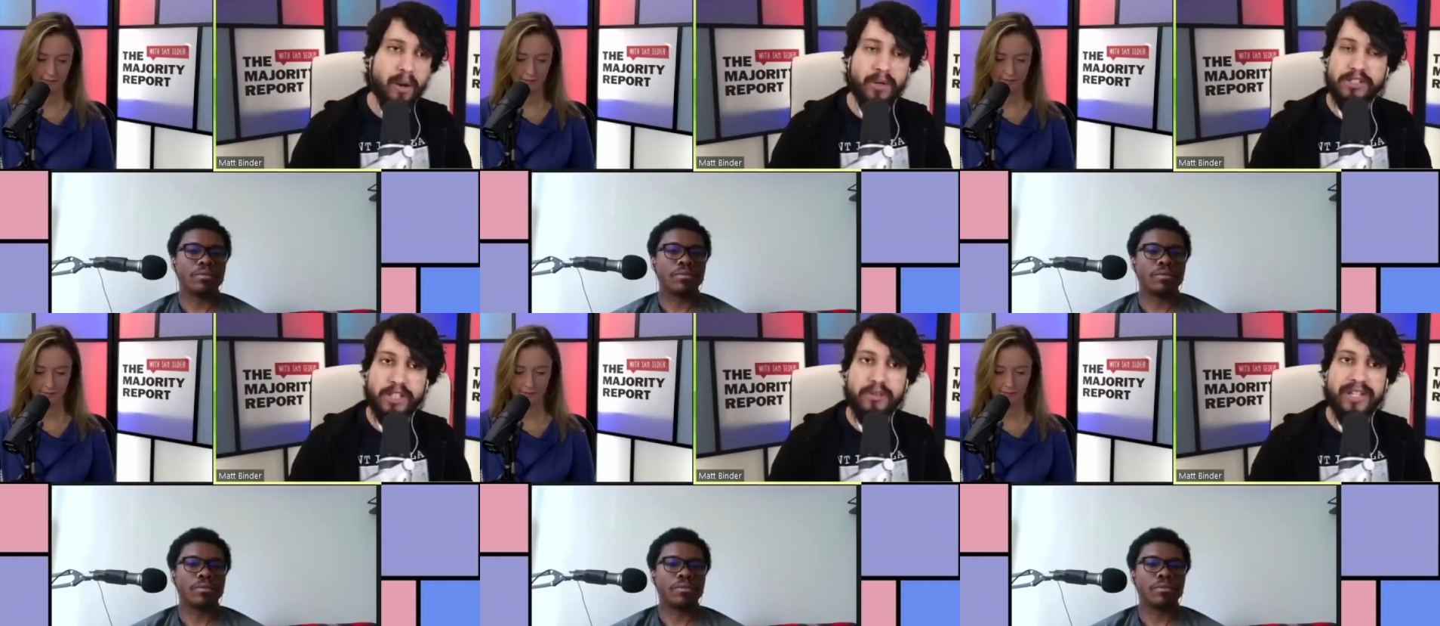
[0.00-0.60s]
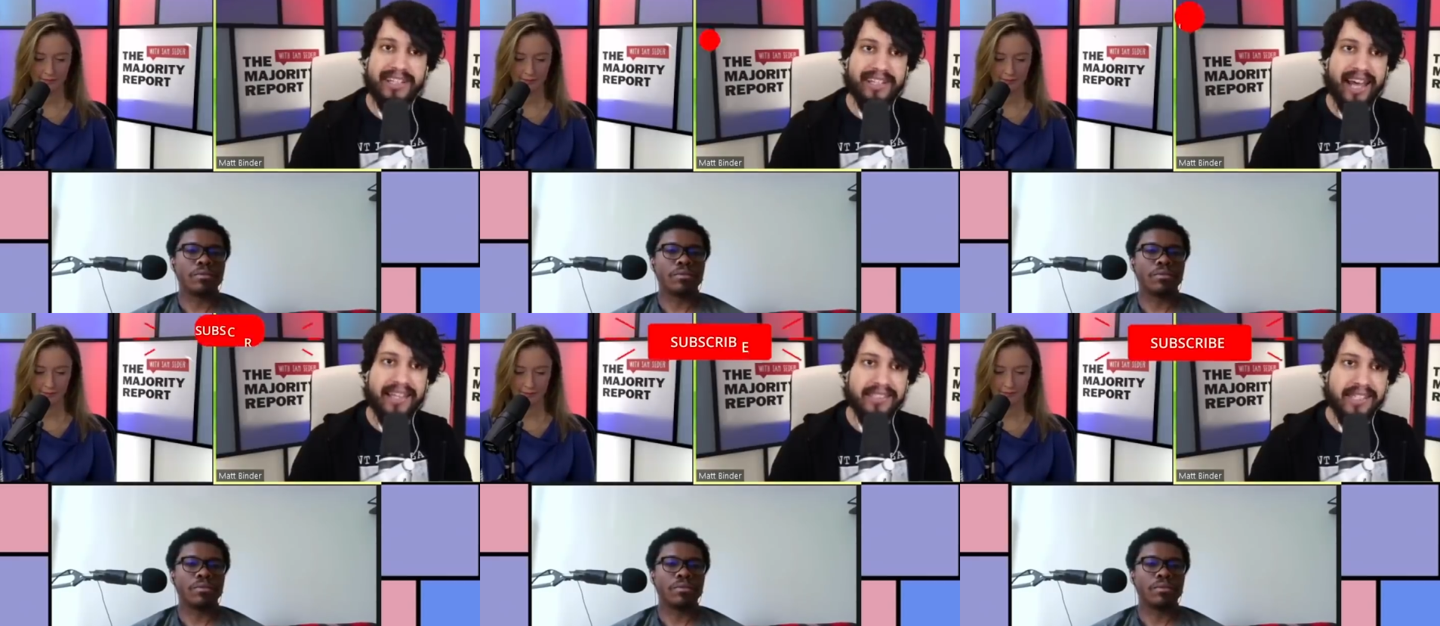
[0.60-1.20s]
Speaker 1: persecuted
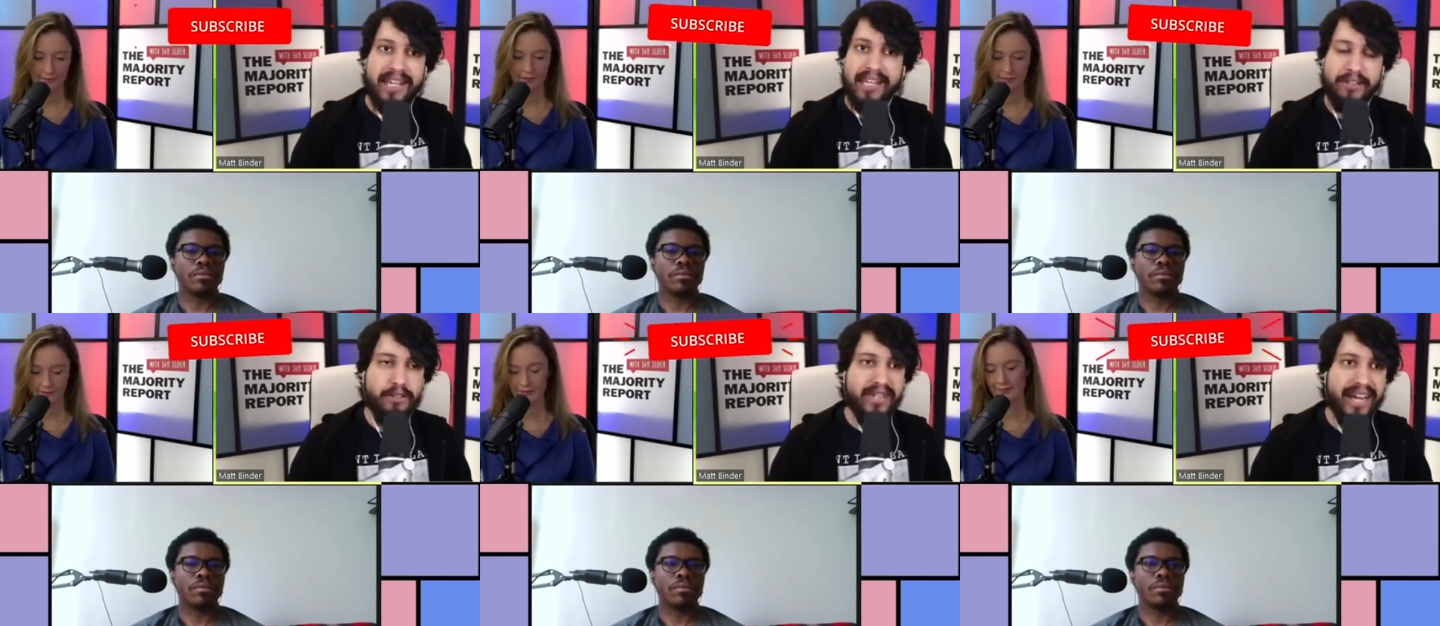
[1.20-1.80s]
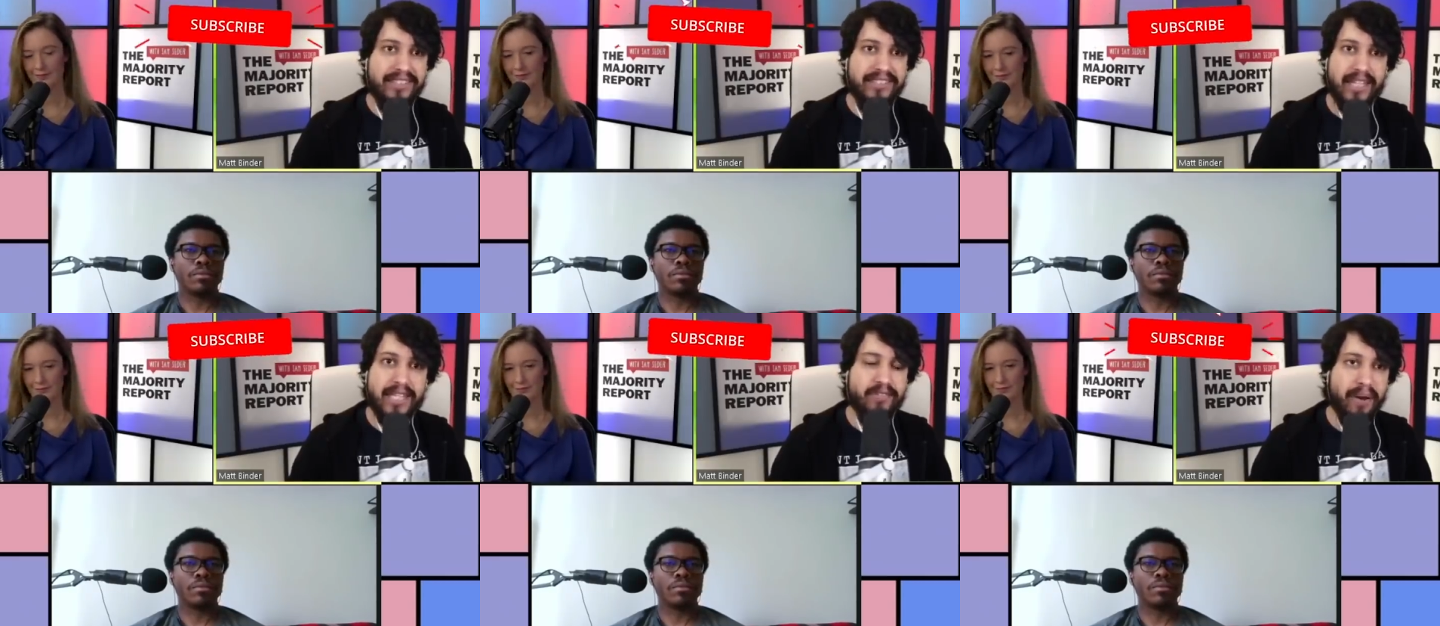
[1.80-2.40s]
class in the United United
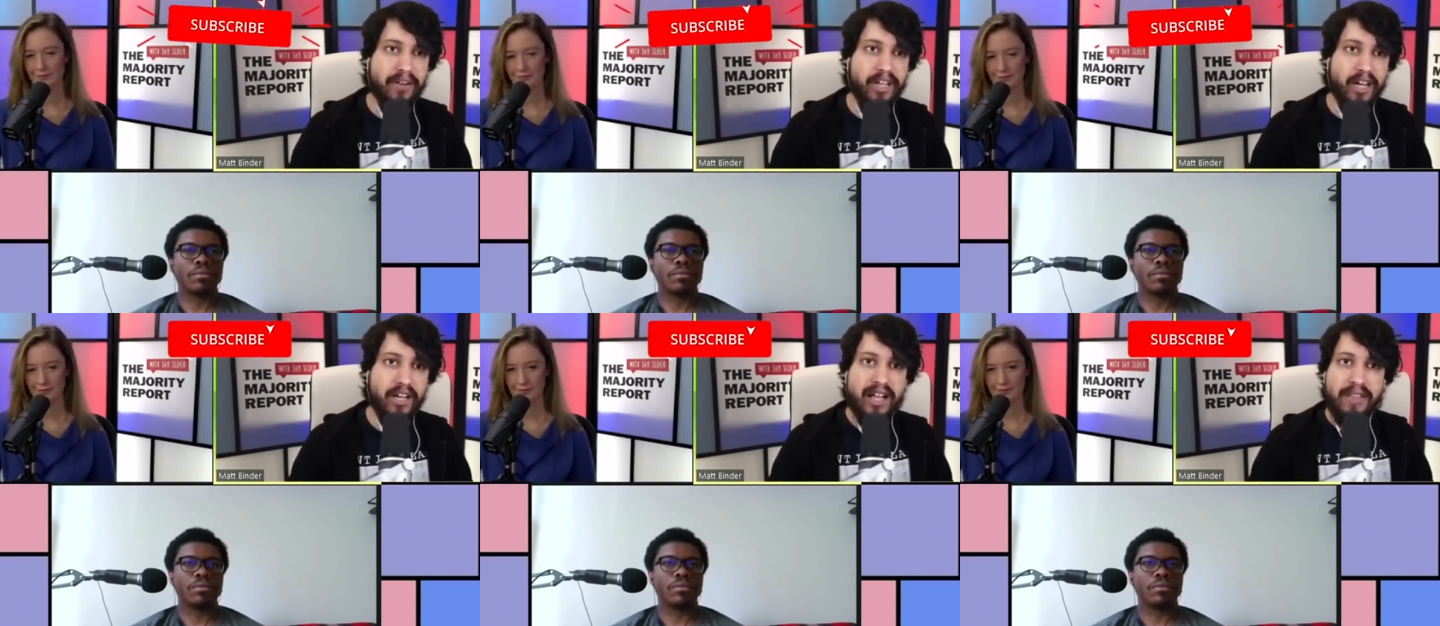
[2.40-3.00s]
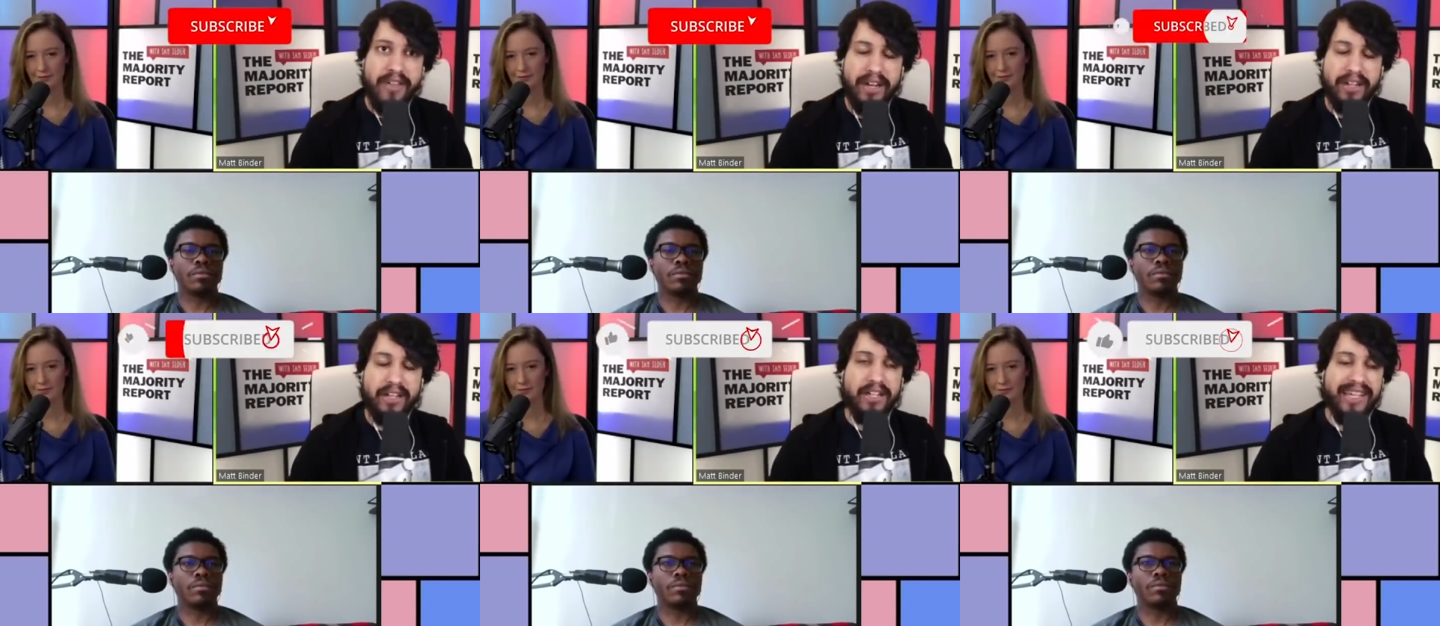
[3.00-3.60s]
States of America than
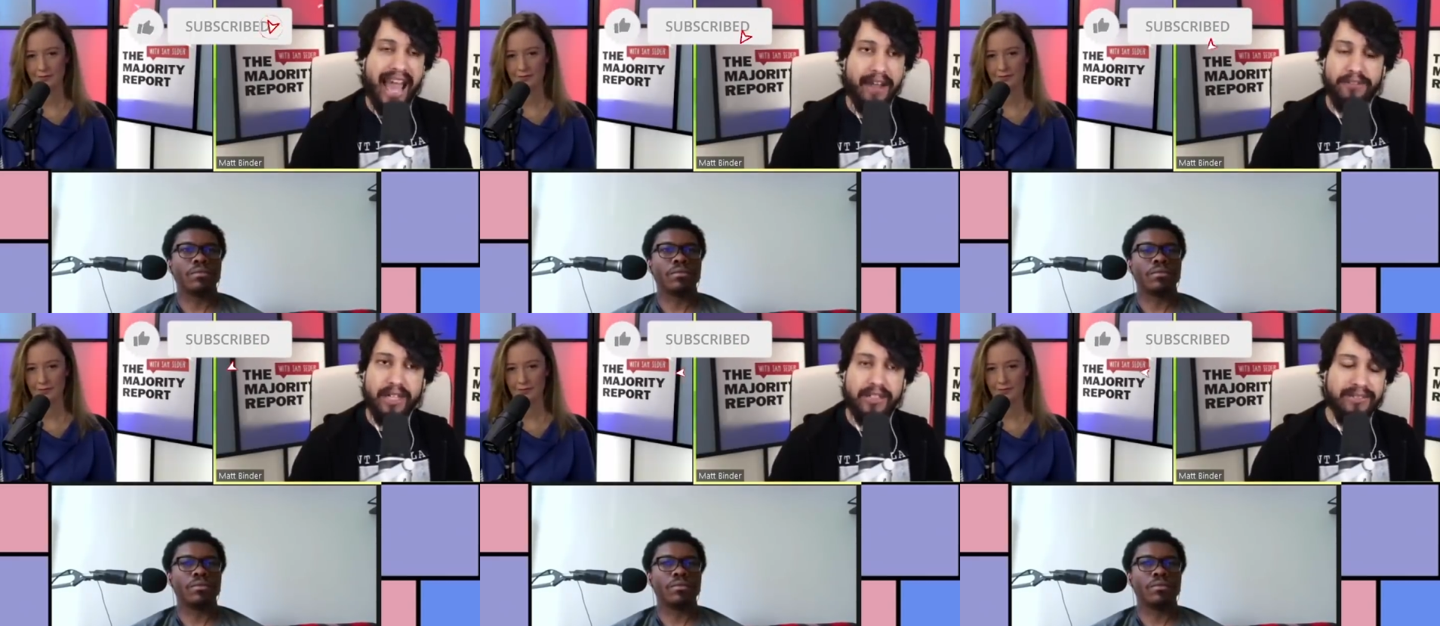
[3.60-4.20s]
Catholic,